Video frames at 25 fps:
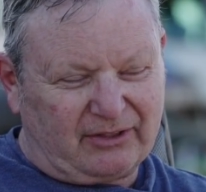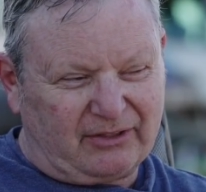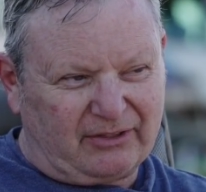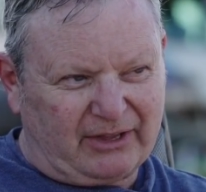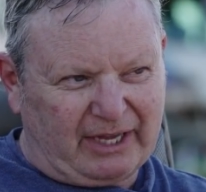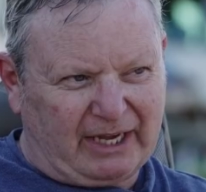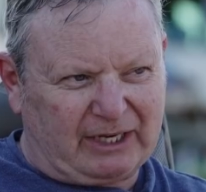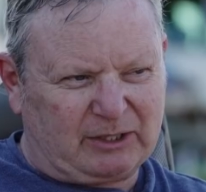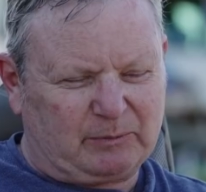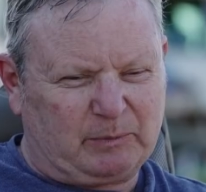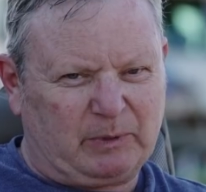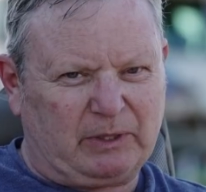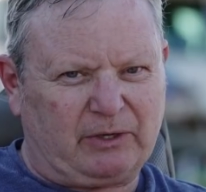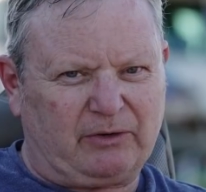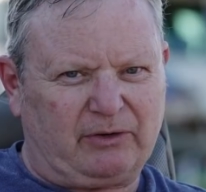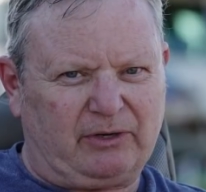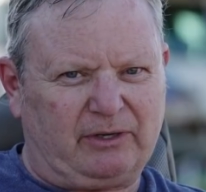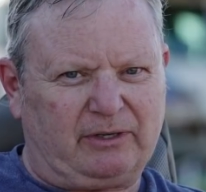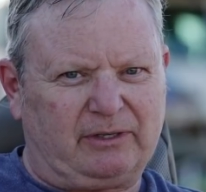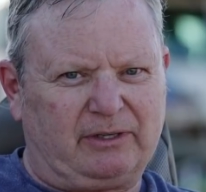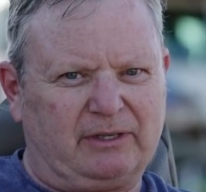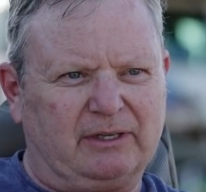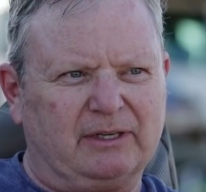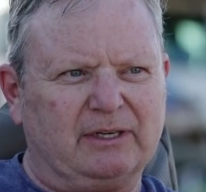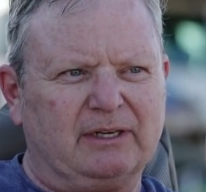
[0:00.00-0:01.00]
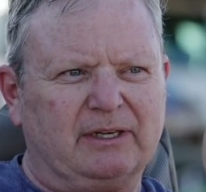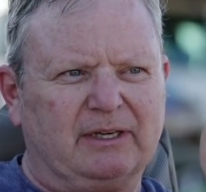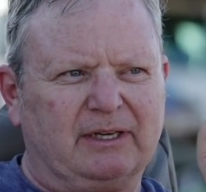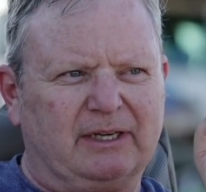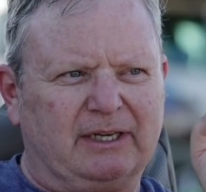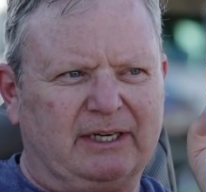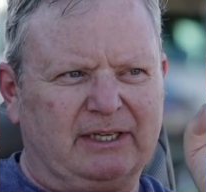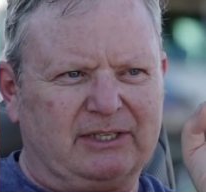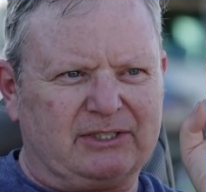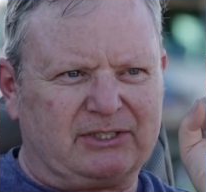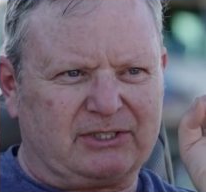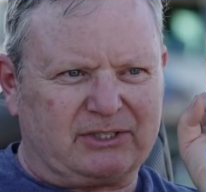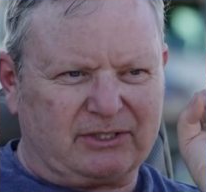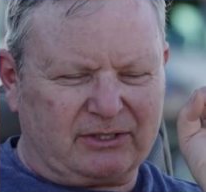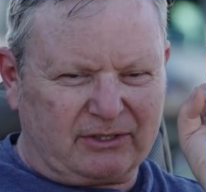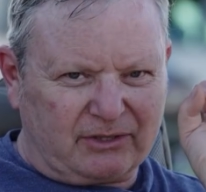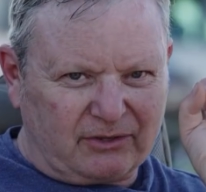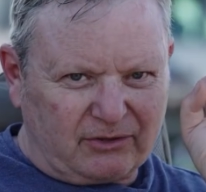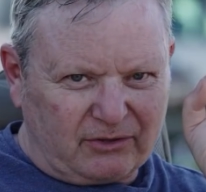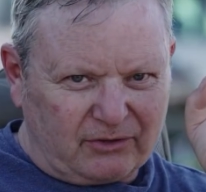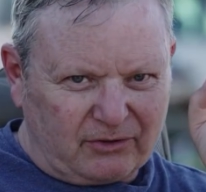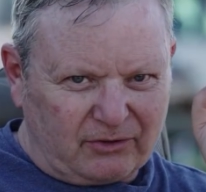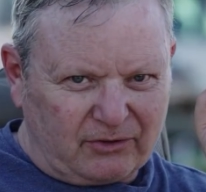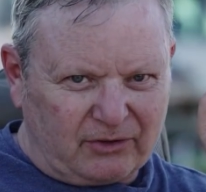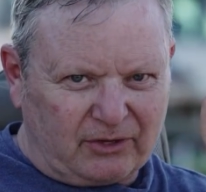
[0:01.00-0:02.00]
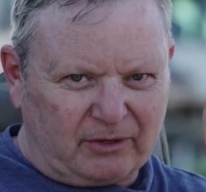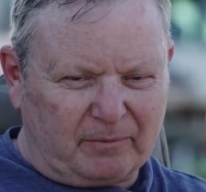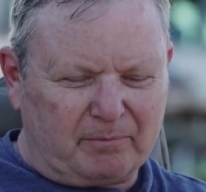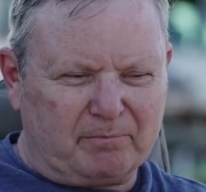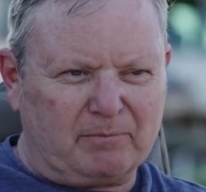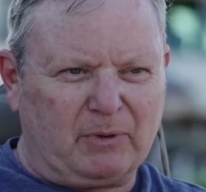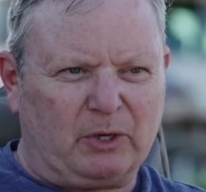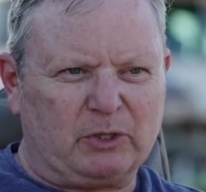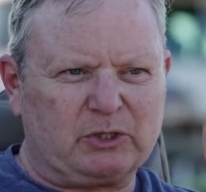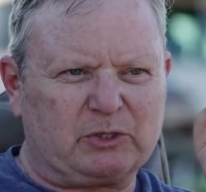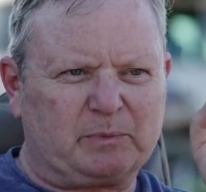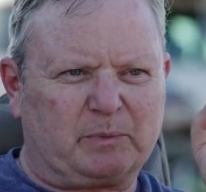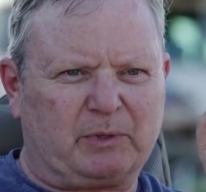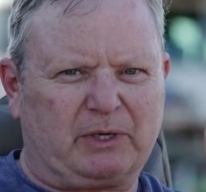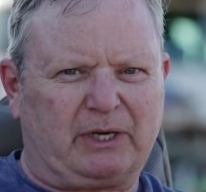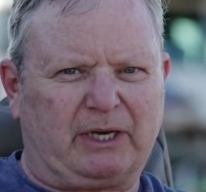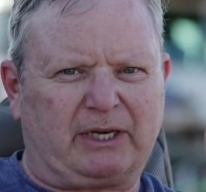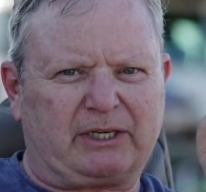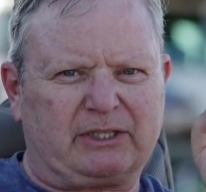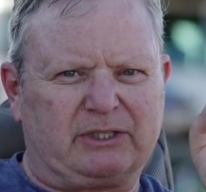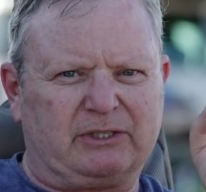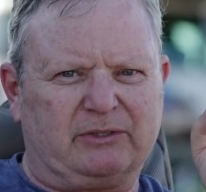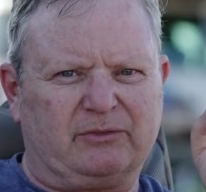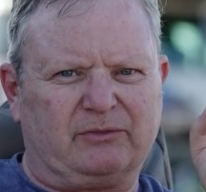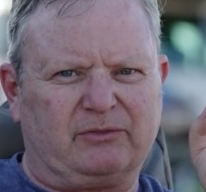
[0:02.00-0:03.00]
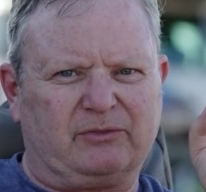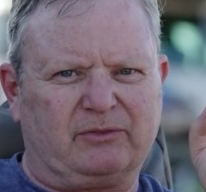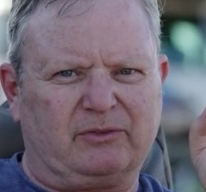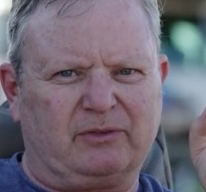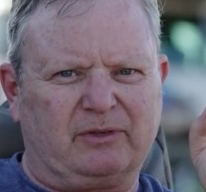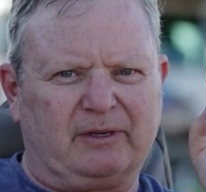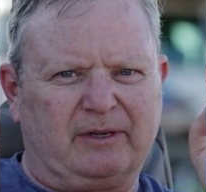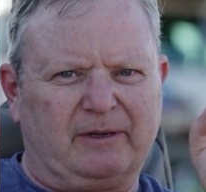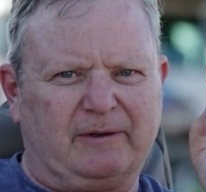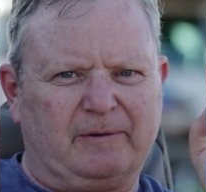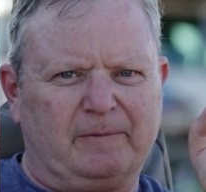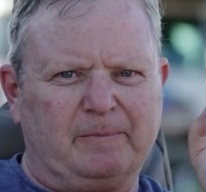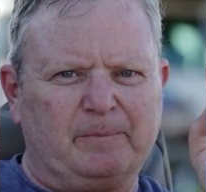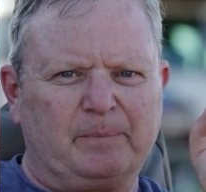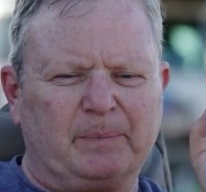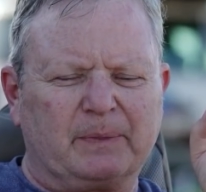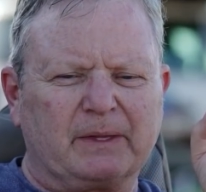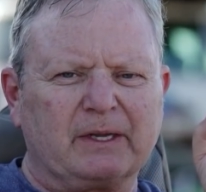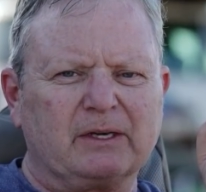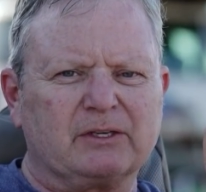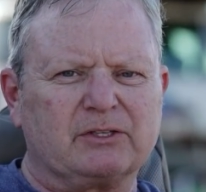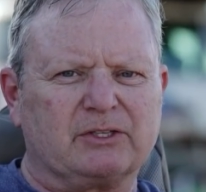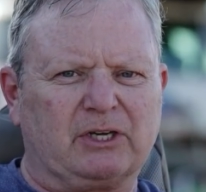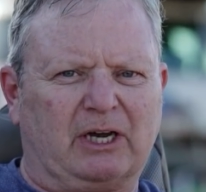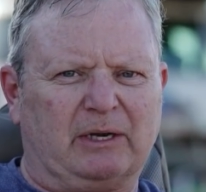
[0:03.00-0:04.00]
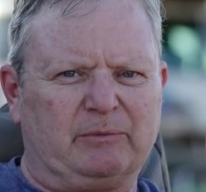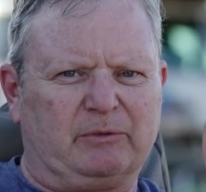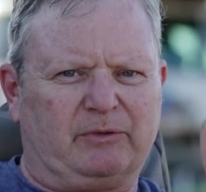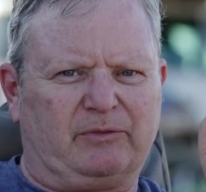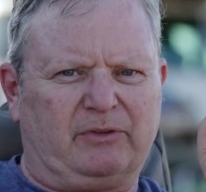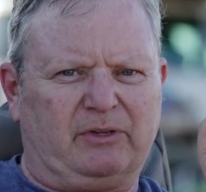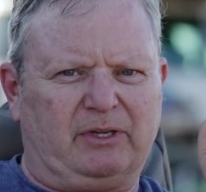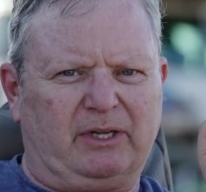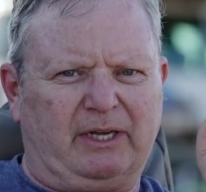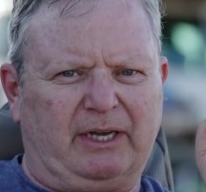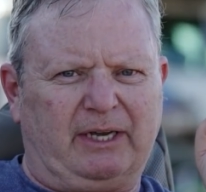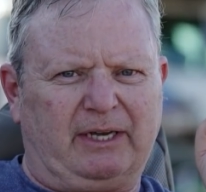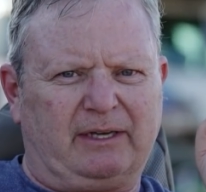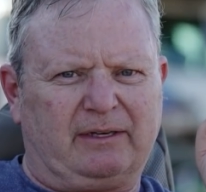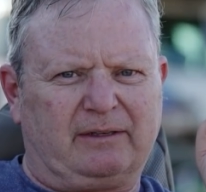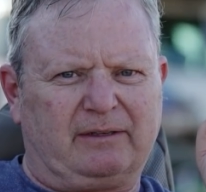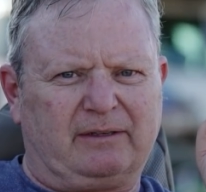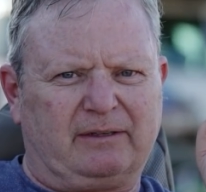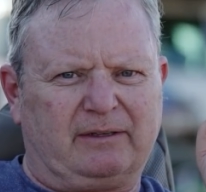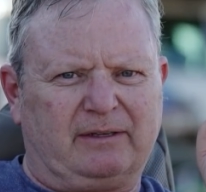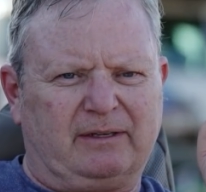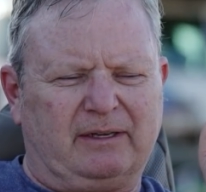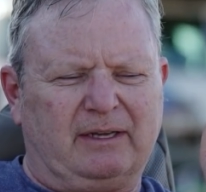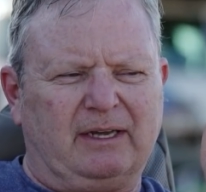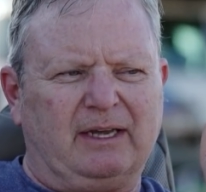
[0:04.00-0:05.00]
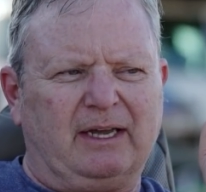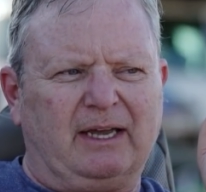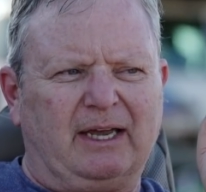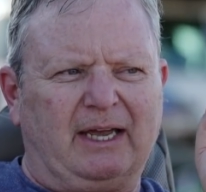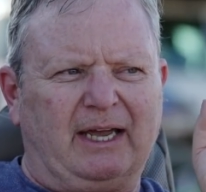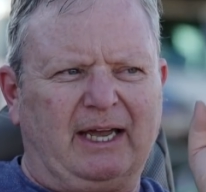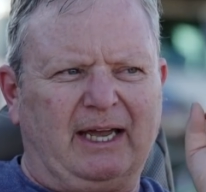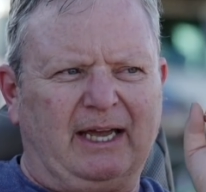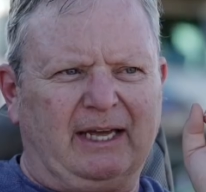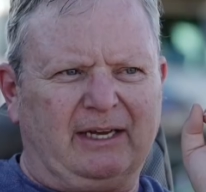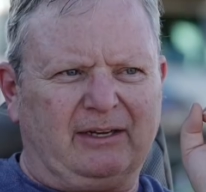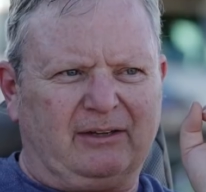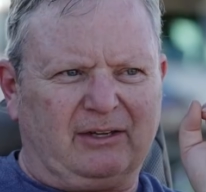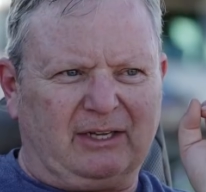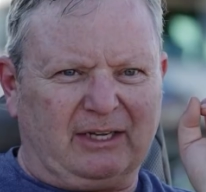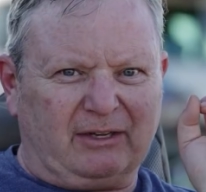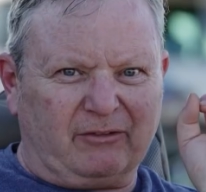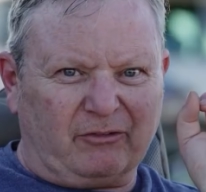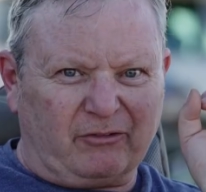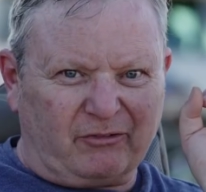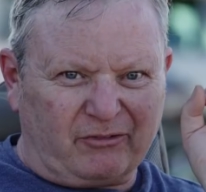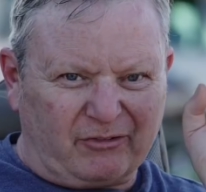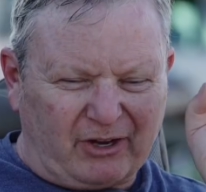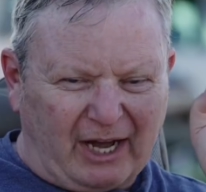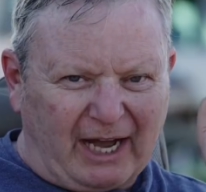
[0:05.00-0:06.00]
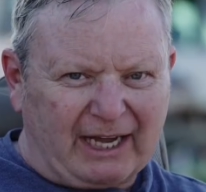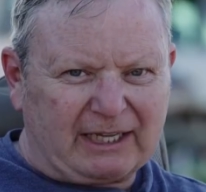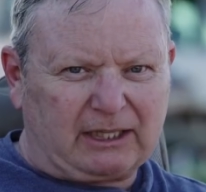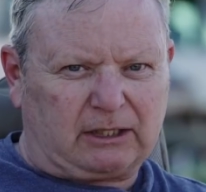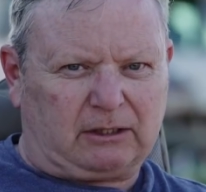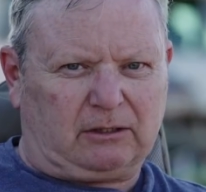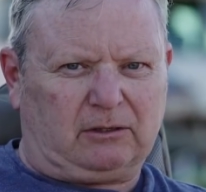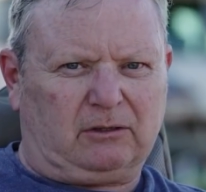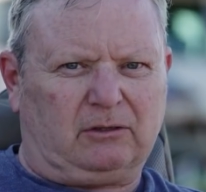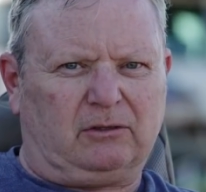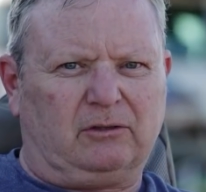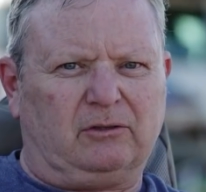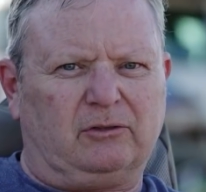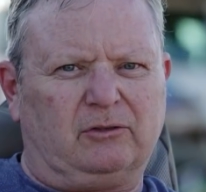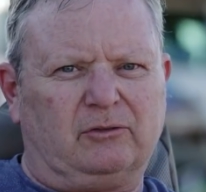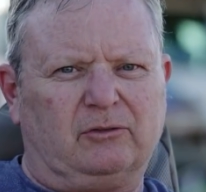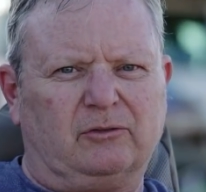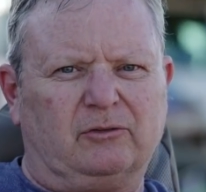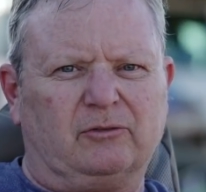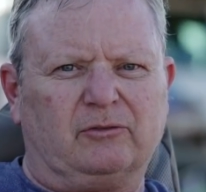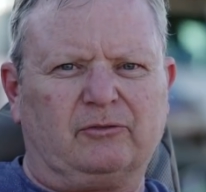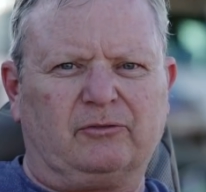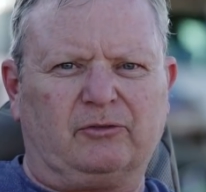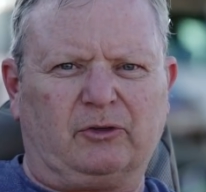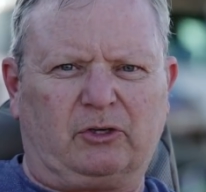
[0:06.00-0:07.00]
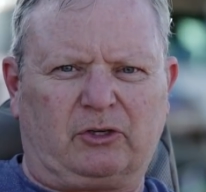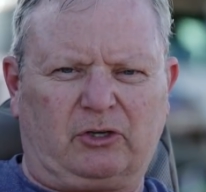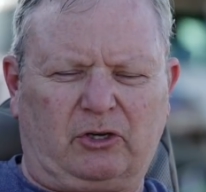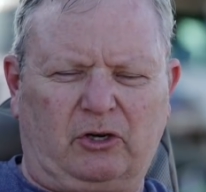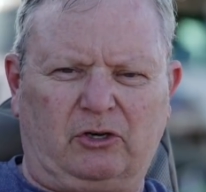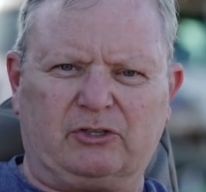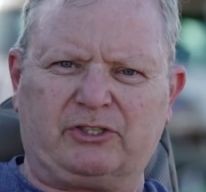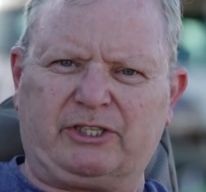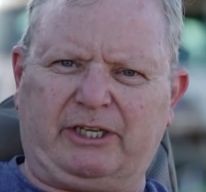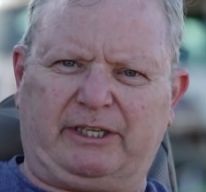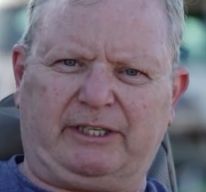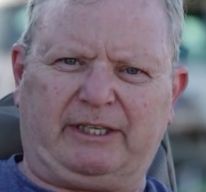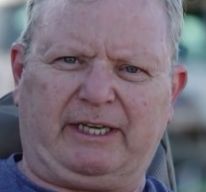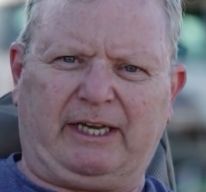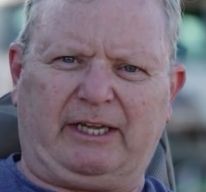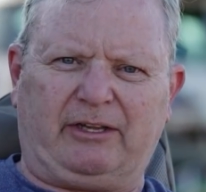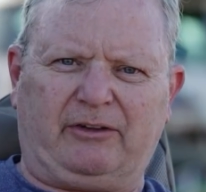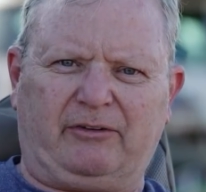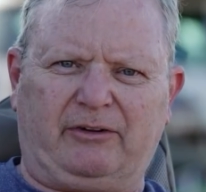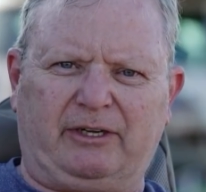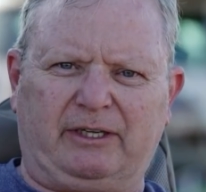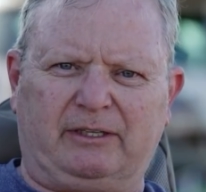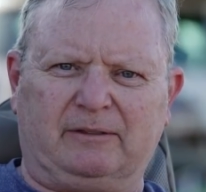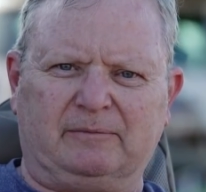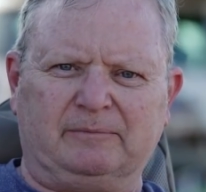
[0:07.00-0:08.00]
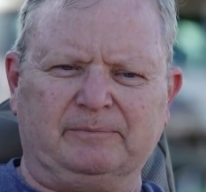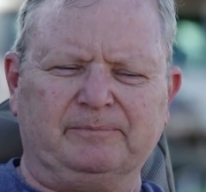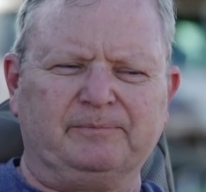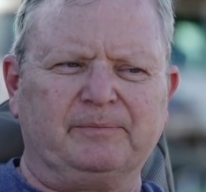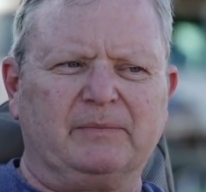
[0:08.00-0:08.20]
that period is the most productive time of the day and vital for content gathering.